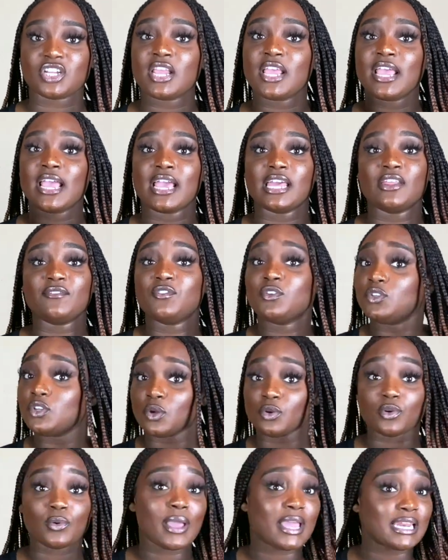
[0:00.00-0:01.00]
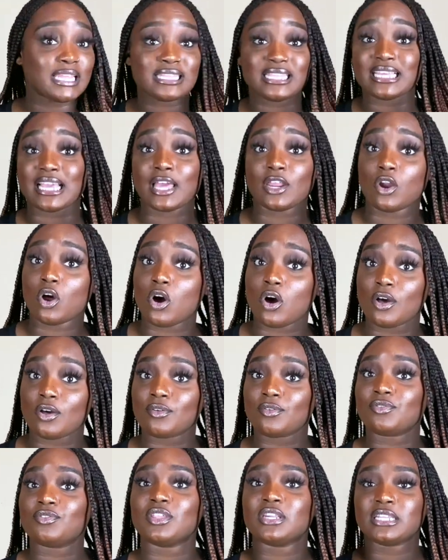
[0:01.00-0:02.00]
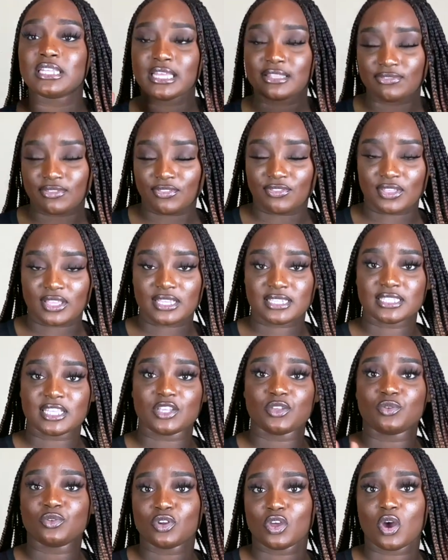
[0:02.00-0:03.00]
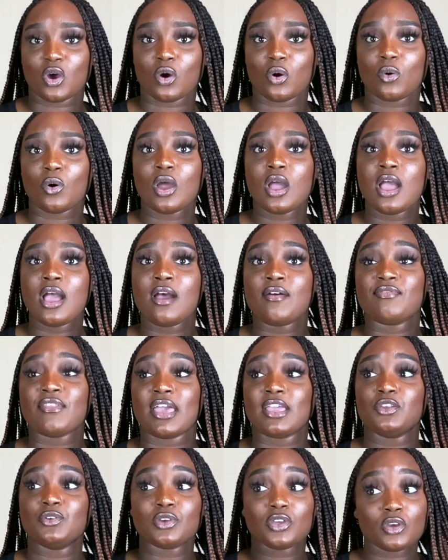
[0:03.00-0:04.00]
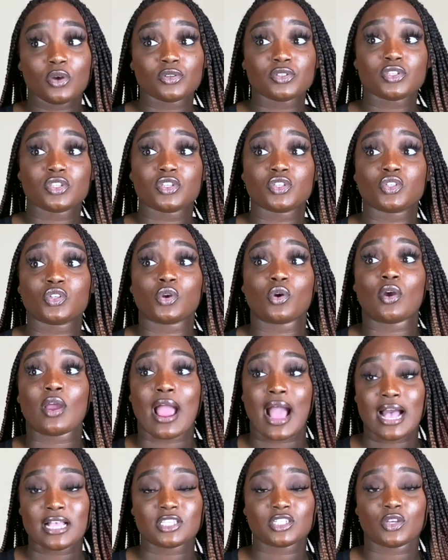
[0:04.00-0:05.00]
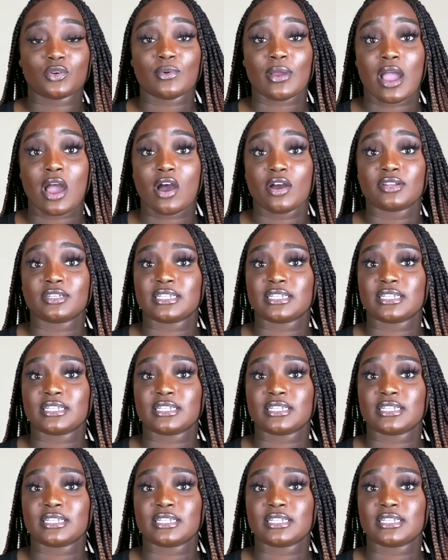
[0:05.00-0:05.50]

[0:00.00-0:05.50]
And if you don't know anything at all, then get the things that you know that you can go to the store, ask around,